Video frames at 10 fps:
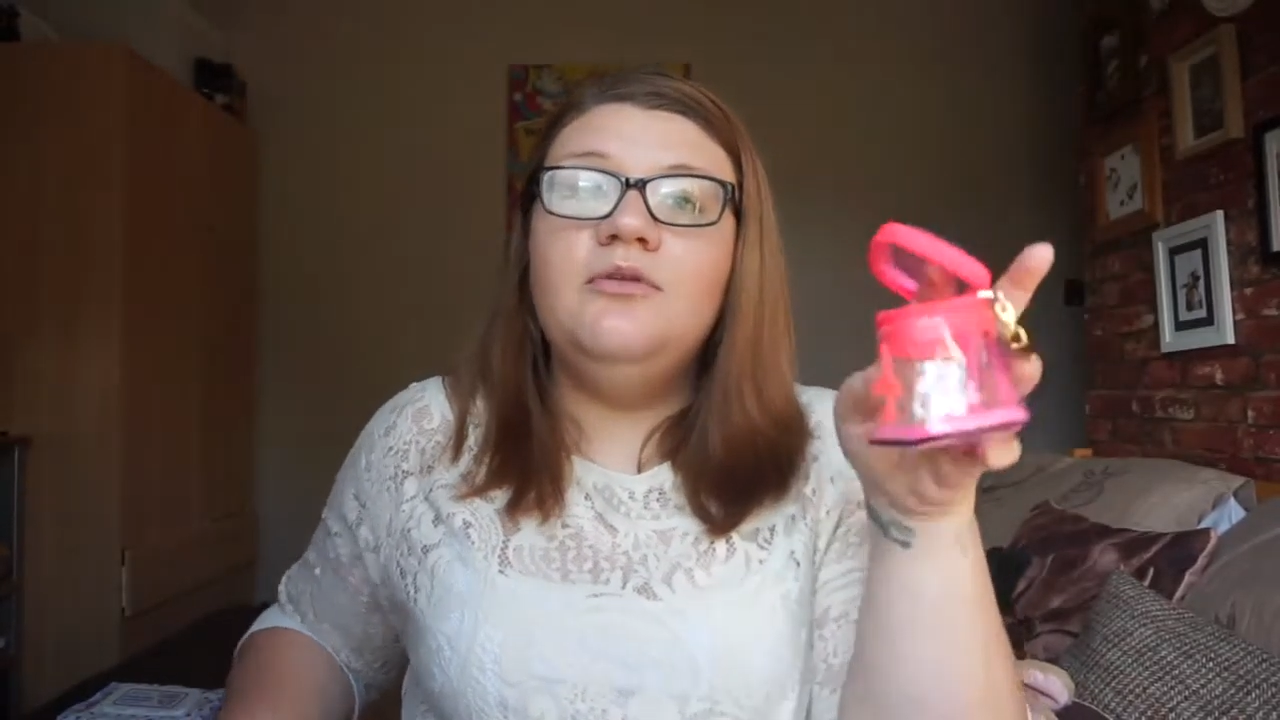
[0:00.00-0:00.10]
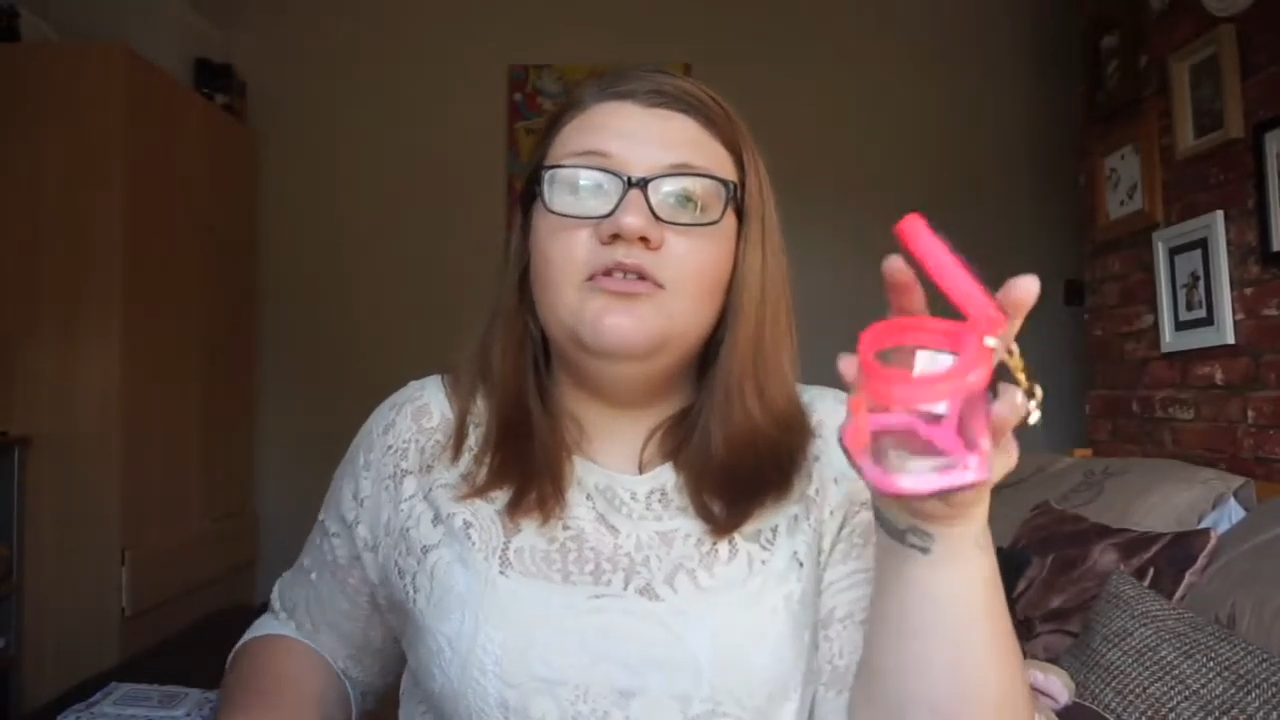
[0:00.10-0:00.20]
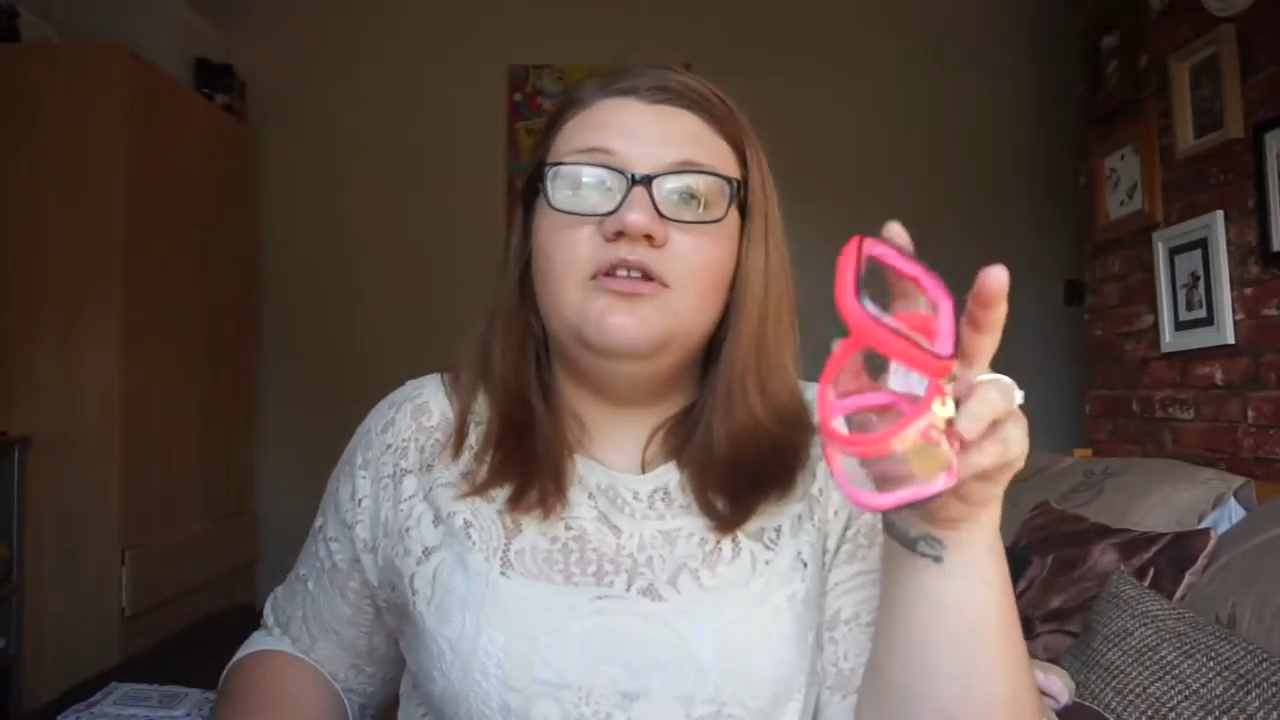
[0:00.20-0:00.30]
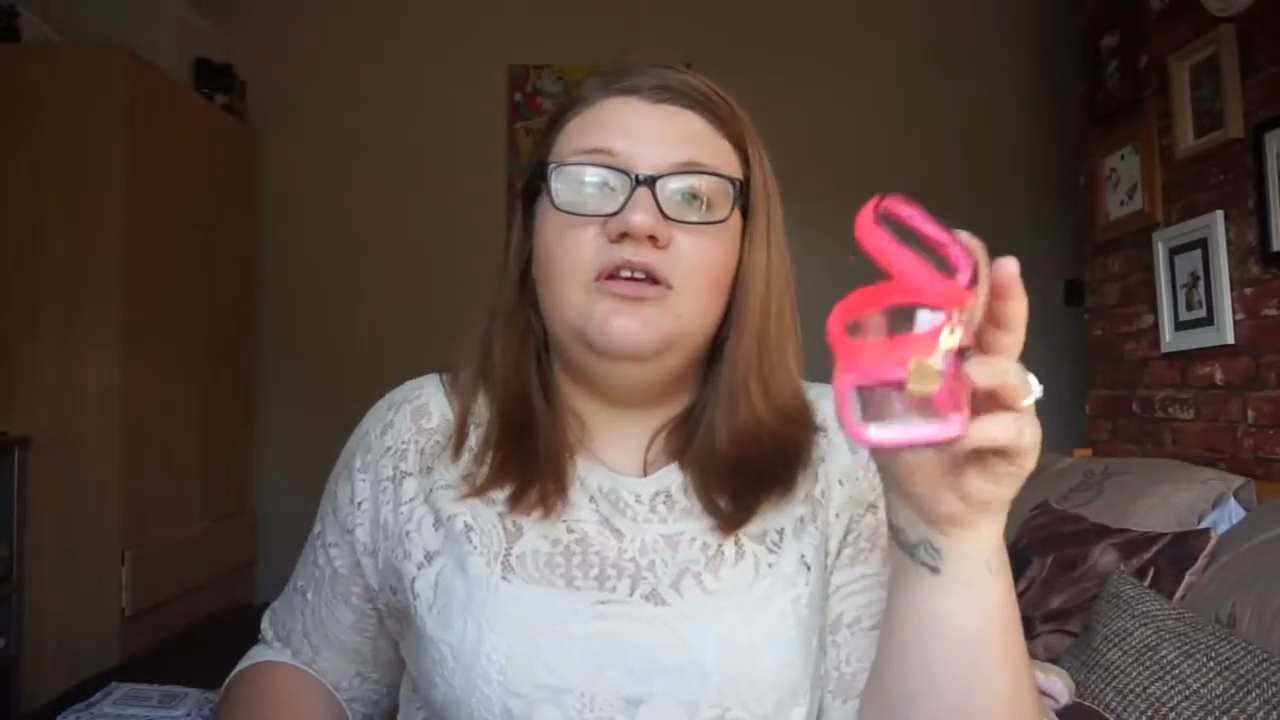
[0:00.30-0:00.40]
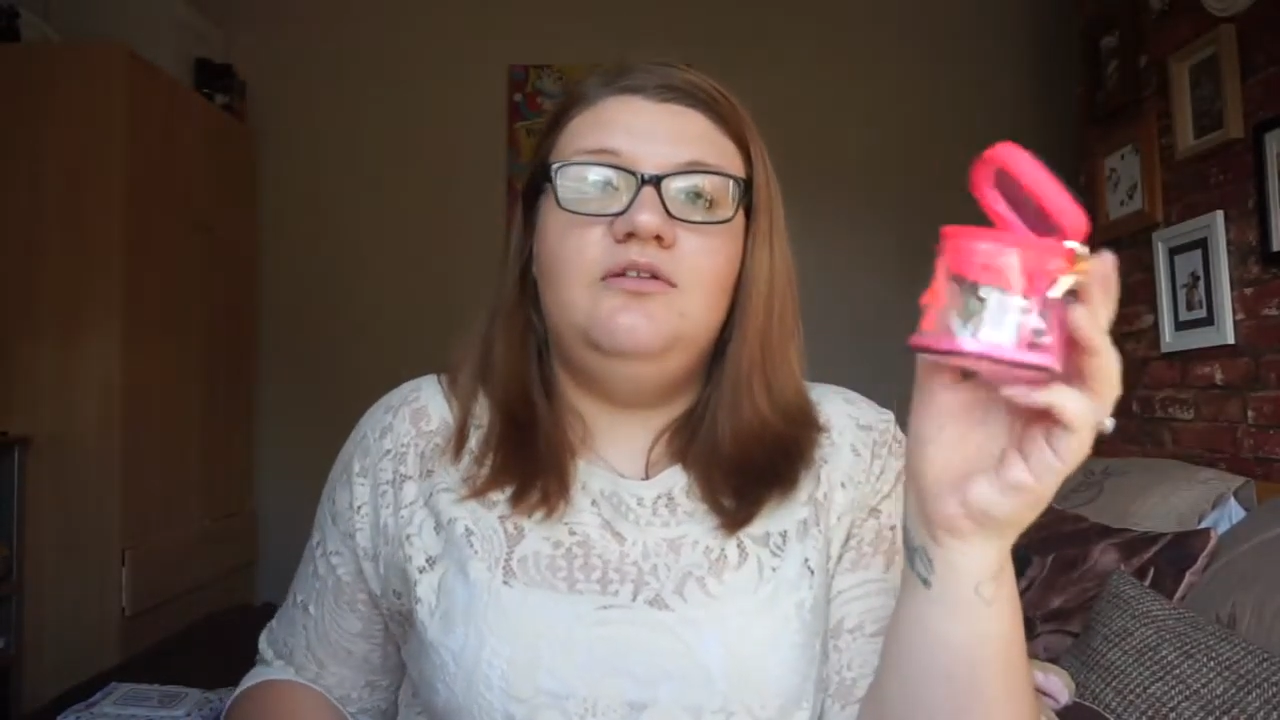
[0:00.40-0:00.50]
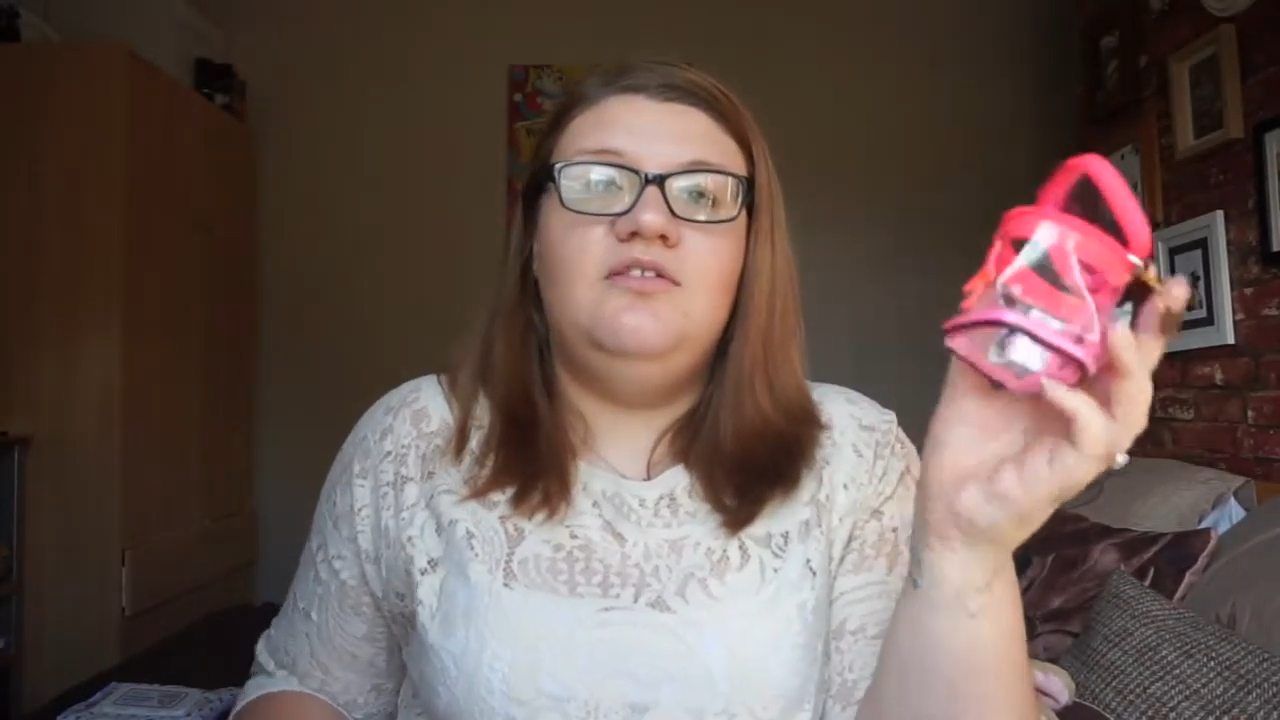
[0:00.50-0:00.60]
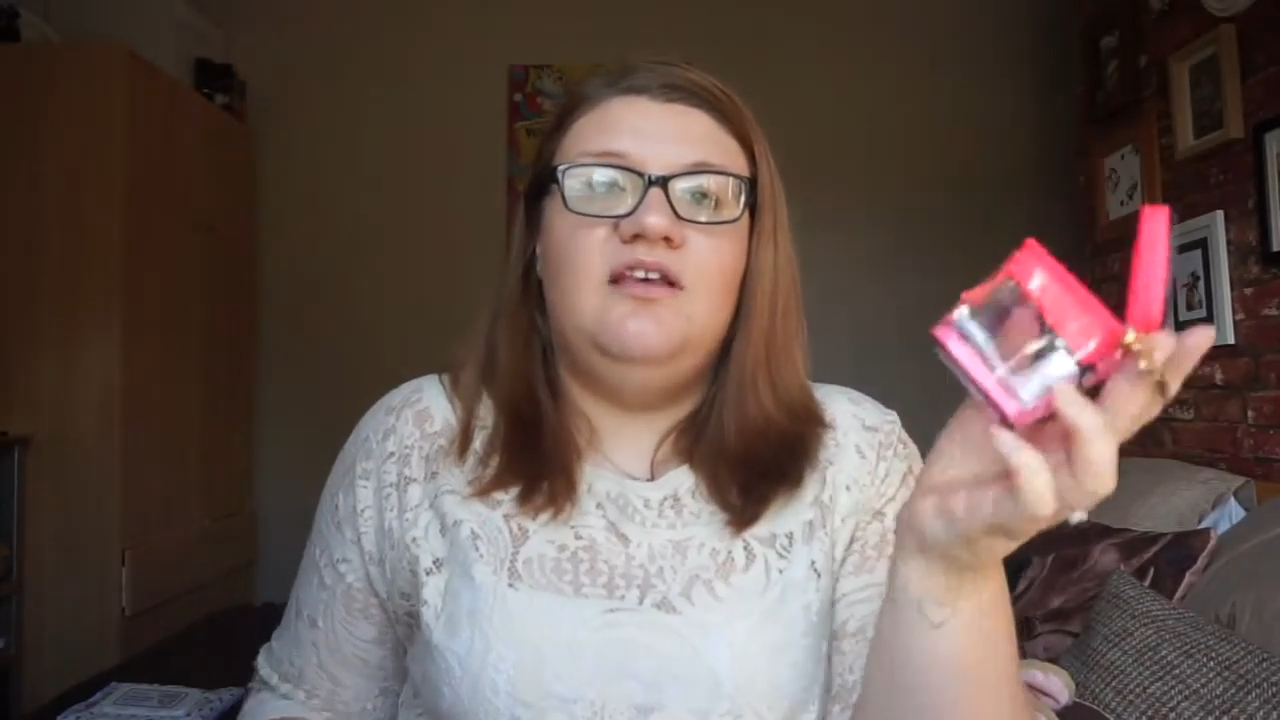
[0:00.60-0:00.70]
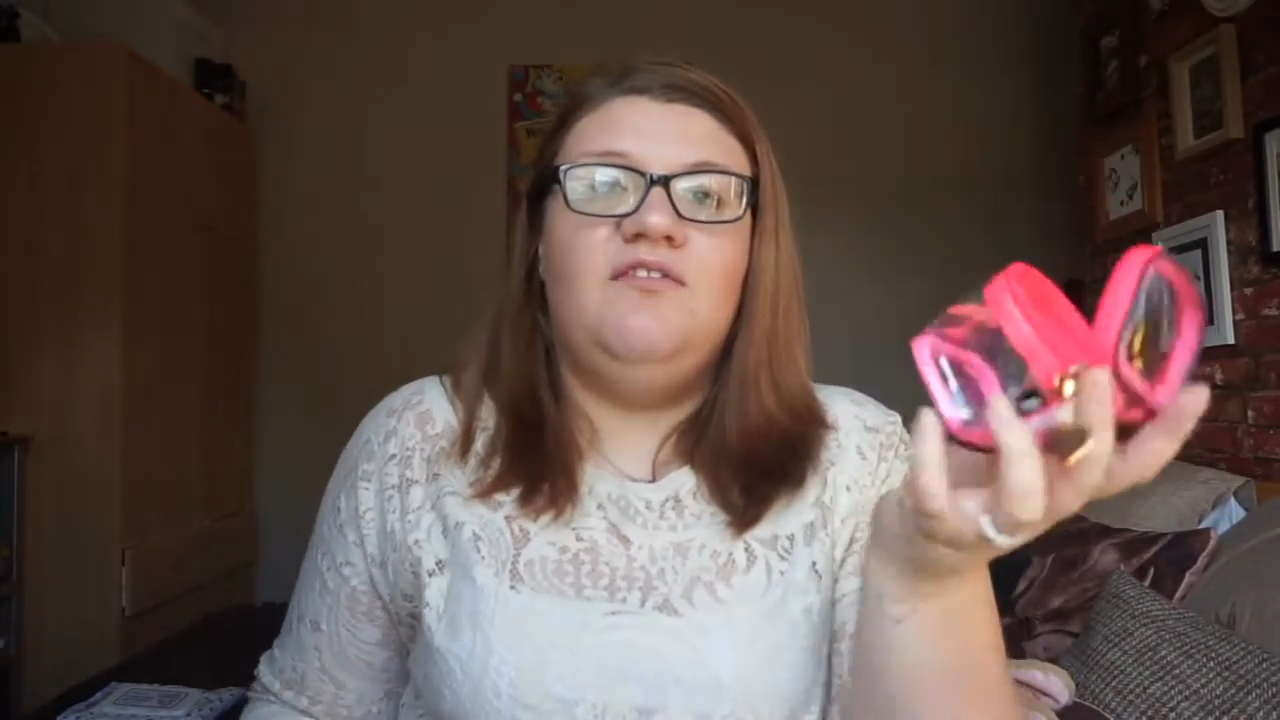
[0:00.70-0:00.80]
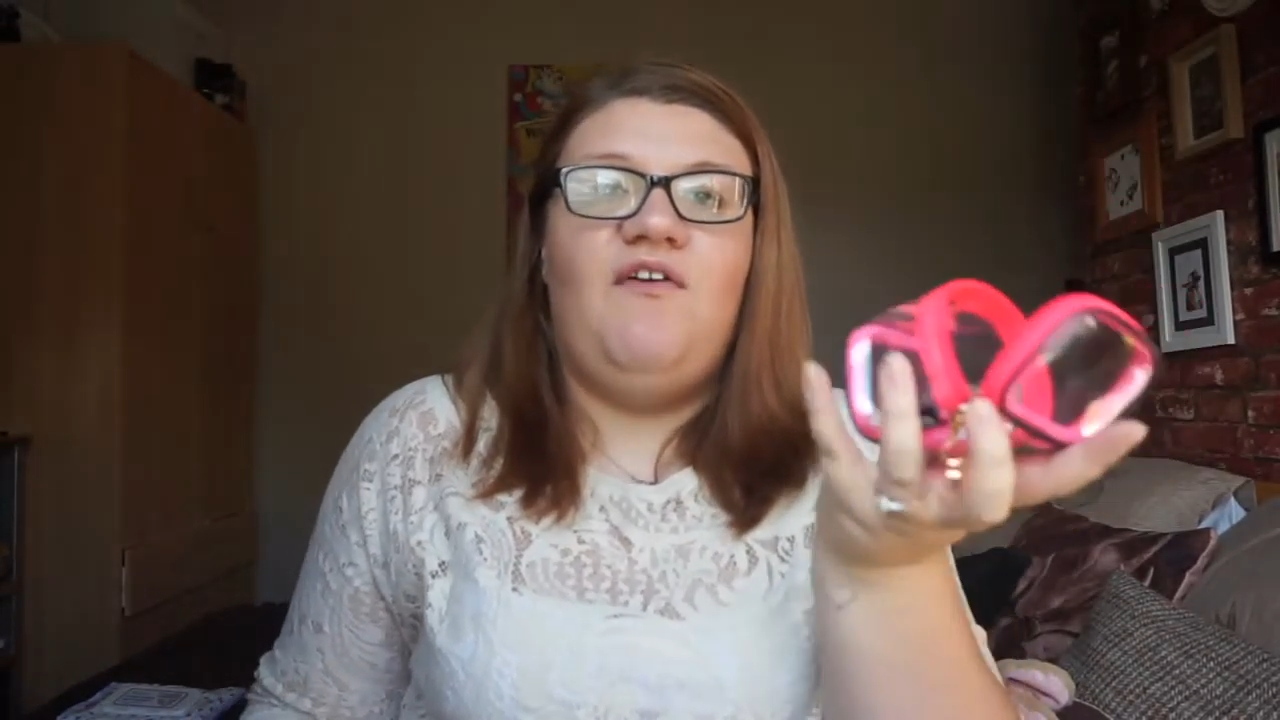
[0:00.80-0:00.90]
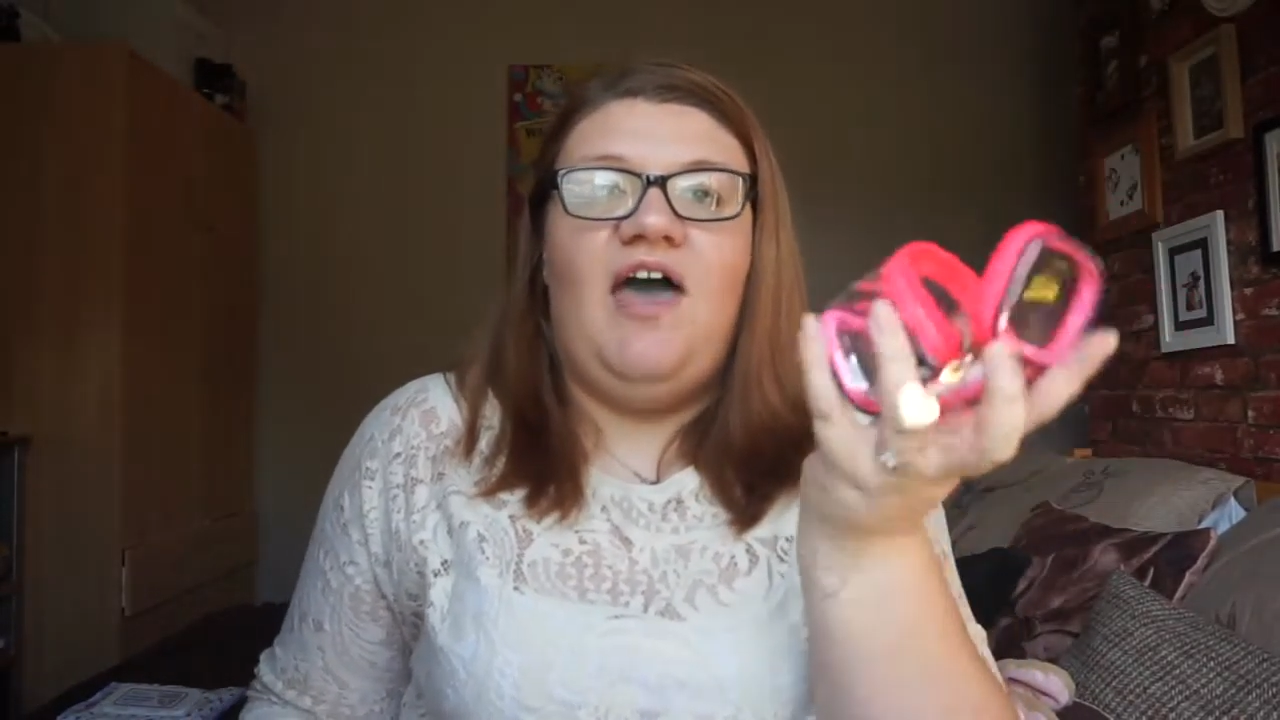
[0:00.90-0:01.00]
much use
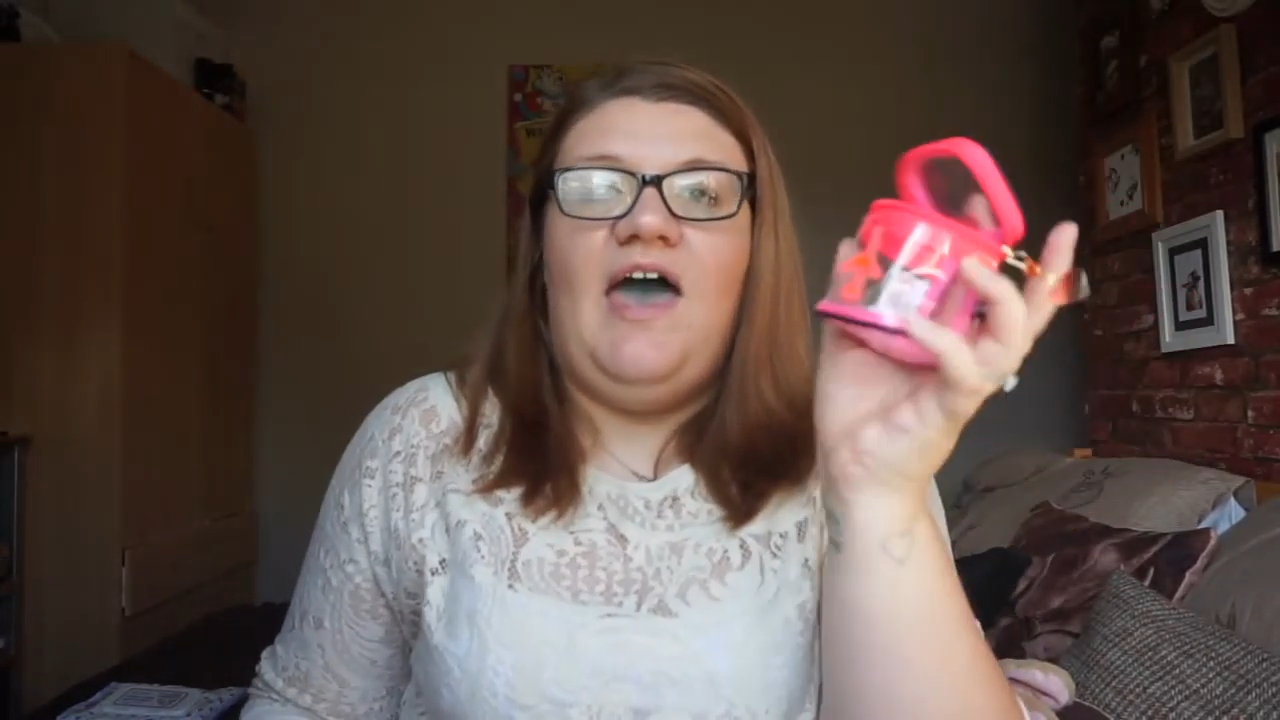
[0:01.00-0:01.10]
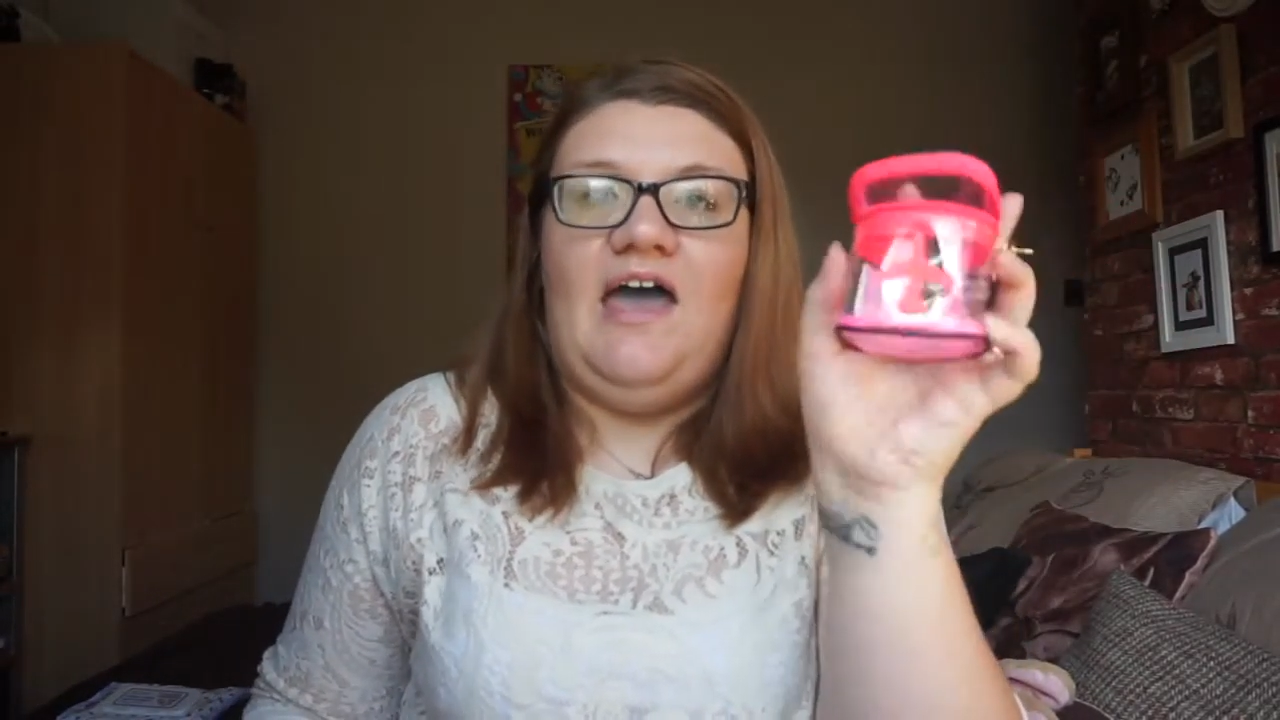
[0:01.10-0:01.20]
this for